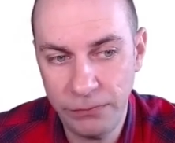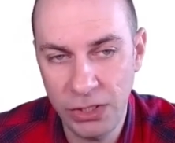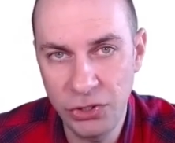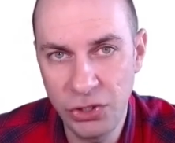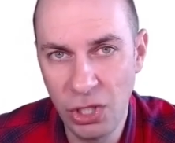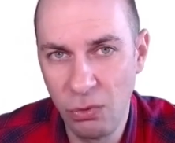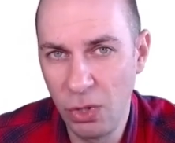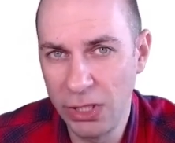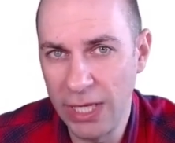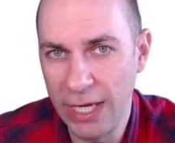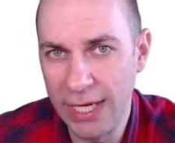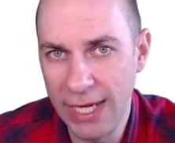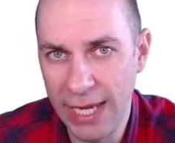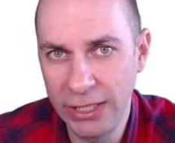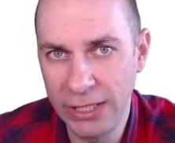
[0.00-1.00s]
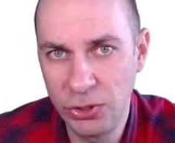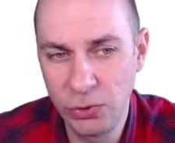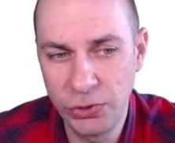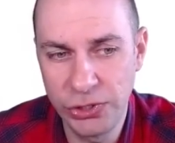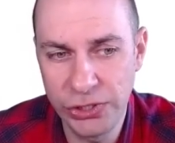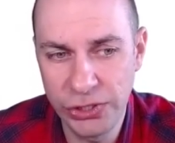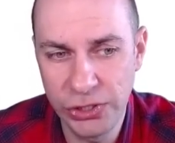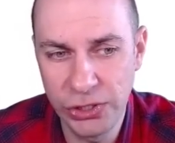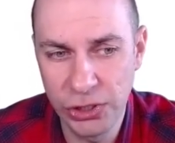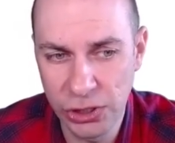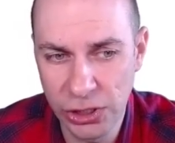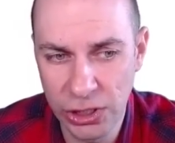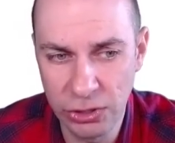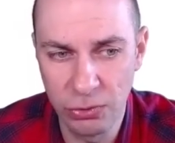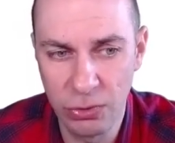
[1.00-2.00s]
So what I like to
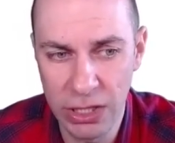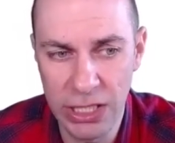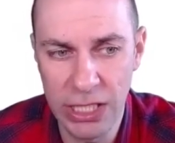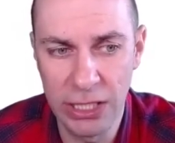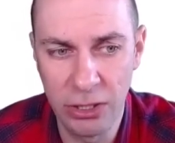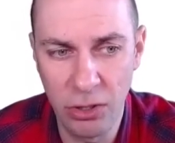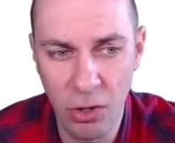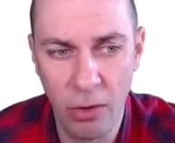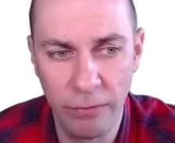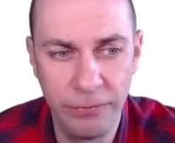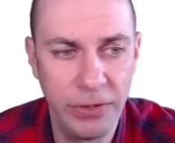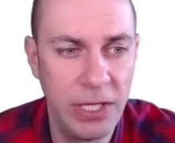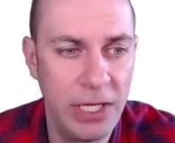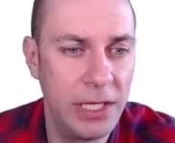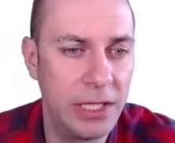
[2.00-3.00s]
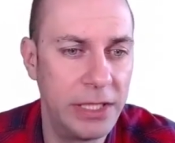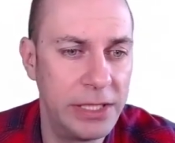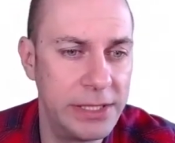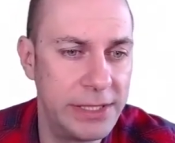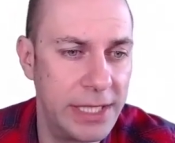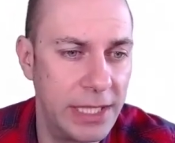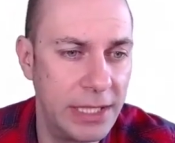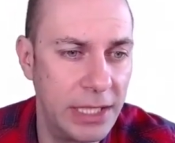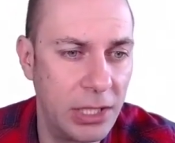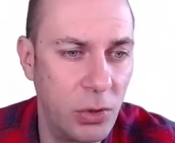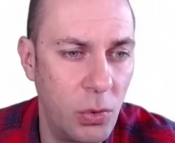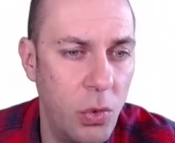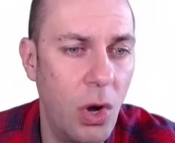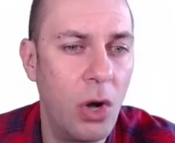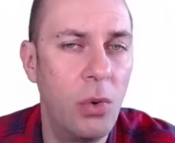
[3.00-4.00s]
think of here is that the
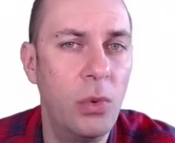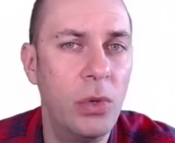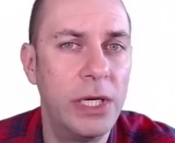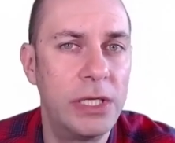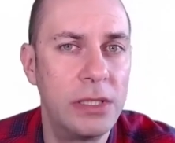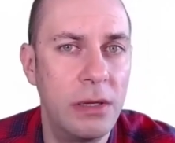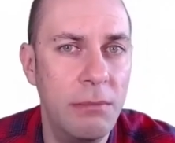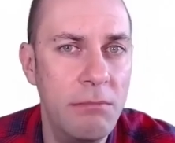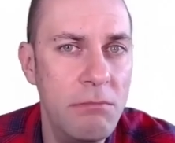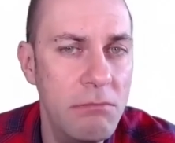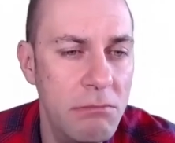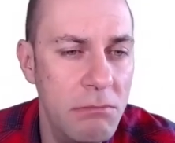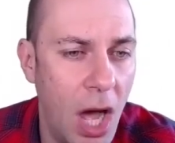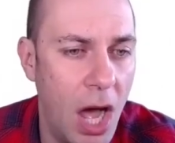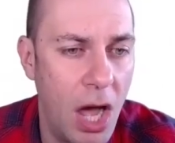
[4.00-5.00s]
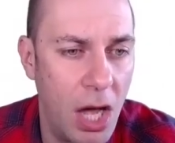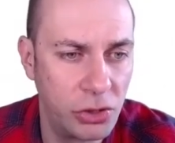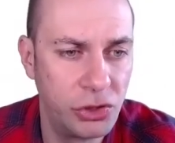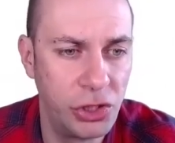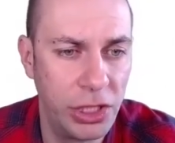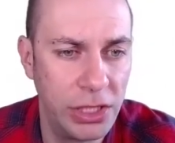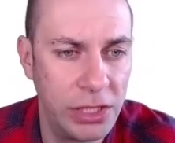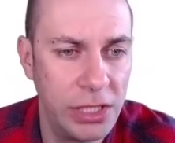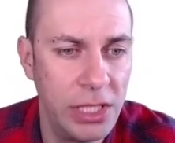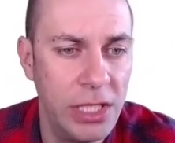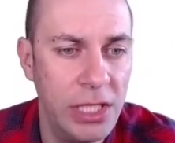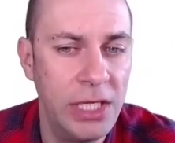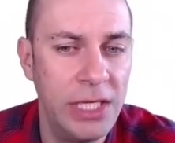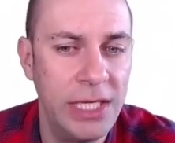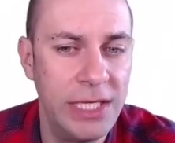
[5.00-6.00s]
quoted margin
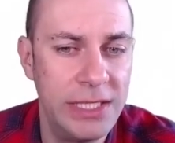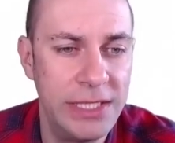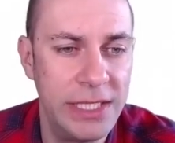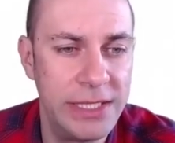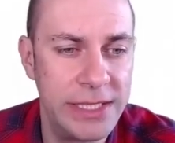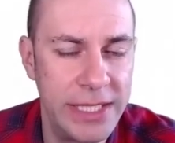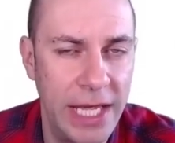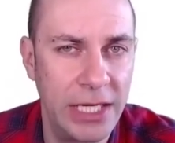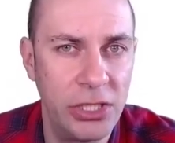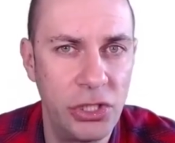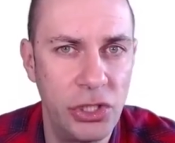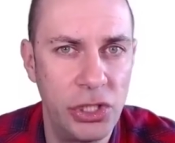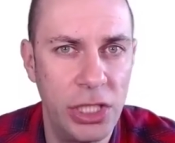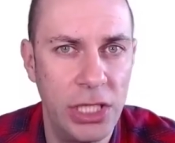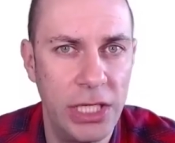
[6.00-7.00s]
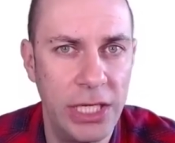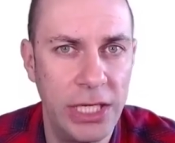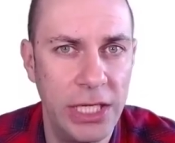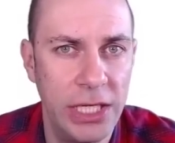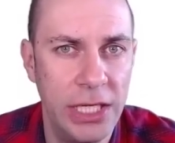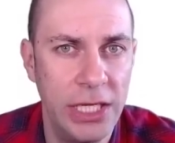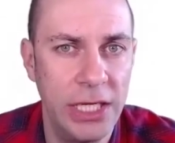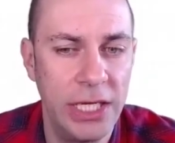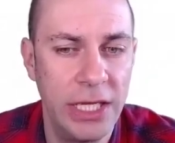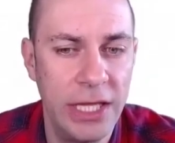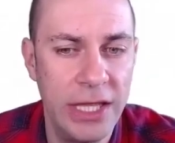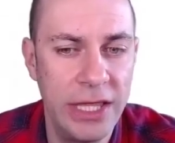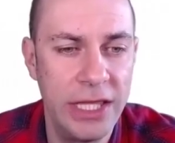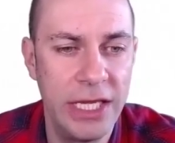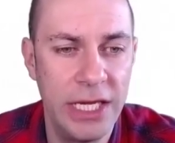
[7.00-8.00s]
is essentially
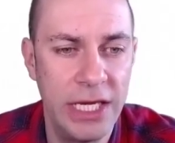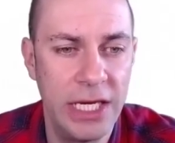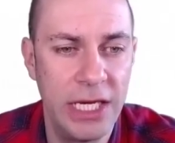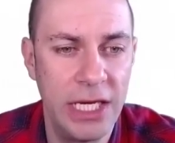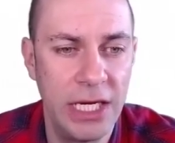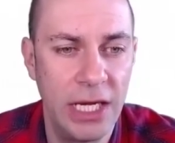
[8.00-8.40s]
the